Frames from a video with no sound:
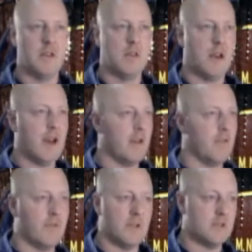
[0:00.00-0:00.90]
You
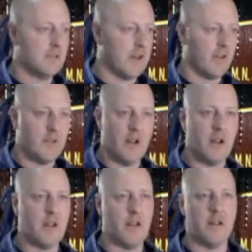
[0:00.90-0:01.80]
have a
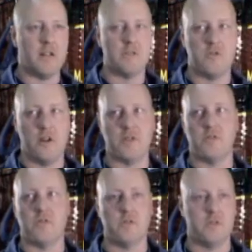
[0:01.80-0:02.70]
secretary and
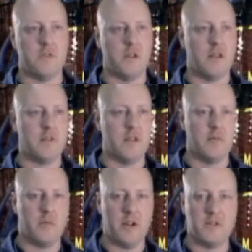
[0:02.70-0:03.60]
treasurers and
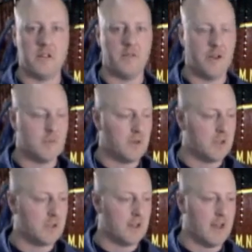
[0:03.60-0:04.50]
the president and the vice
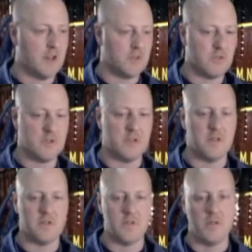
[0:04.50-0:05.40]
president and the house
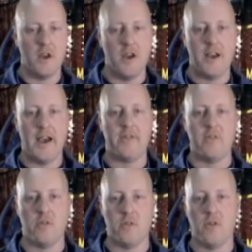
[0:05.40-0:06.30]
trustees who
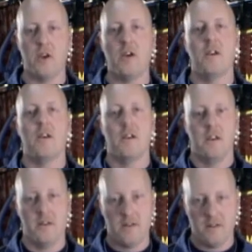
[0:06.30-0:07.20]
have to,
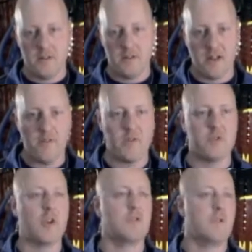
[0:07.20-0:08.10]
it's the
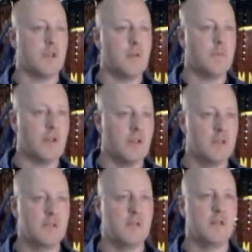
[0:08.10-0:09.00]
infrastructure of the company.
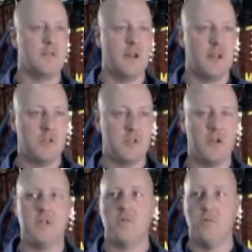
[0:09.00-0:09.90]
It's not
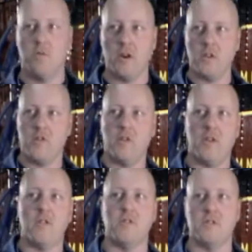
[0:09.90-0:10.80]
just what you
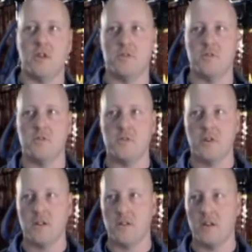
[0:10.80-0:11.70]
see on the trucks on the
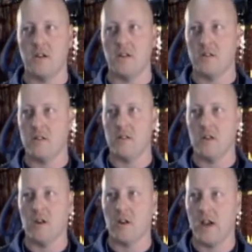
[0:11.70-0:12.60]
street, the
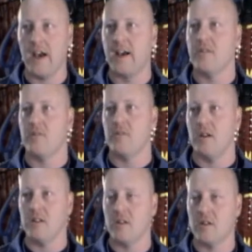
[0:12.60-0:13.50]
younger guys
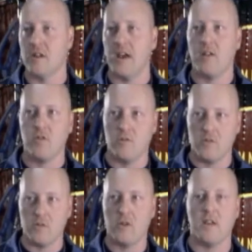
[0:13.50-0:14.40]
and the younger gals who
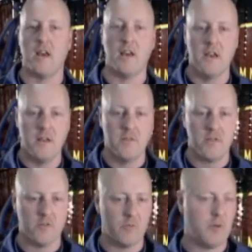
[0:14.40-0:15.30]
are doing that
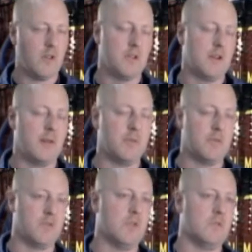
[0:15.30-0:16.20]
physical part of the job, but
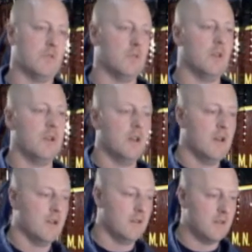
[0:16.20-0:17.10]
there's also
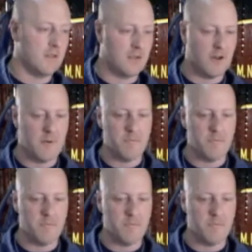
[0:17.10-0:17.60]
the